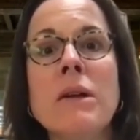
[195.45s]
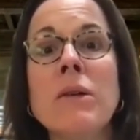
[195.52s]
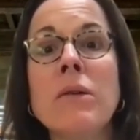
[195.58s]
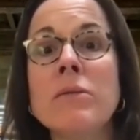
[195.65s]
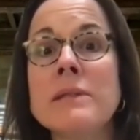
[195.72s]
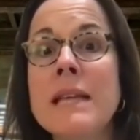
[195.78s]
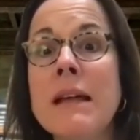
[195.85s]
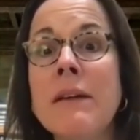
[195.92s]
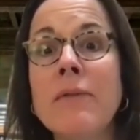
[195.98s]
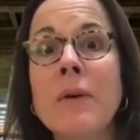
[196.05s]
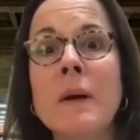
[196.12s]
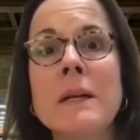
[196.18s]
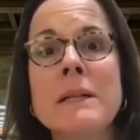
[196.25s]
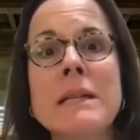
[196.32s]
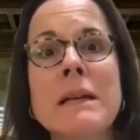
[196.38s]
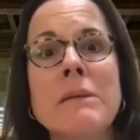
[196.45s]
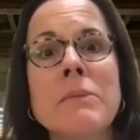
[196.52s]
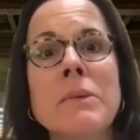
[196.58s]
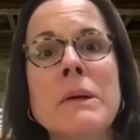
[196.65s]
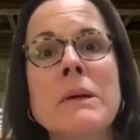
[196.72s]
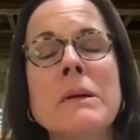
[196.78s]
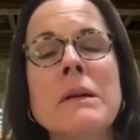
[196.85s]
So say, for
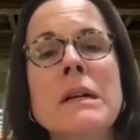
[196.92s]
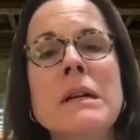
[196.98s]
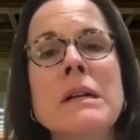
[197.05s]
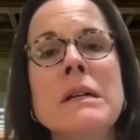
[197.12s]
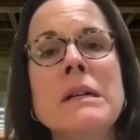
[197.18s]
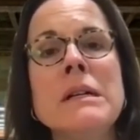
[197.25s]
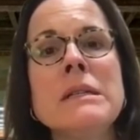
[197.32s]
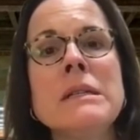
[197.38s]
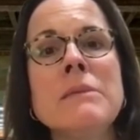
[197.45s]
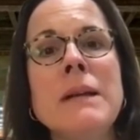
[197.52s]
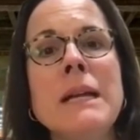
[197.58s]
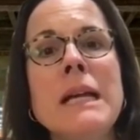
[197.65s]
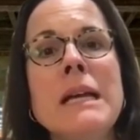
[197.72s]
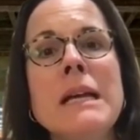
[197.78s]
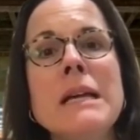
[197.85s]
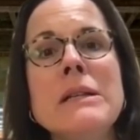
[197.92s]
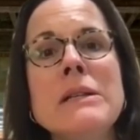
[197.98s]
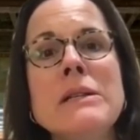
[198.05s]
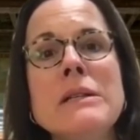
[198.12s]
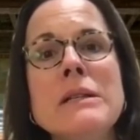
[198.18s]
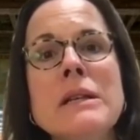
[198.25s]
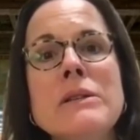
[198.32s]
example, somebody is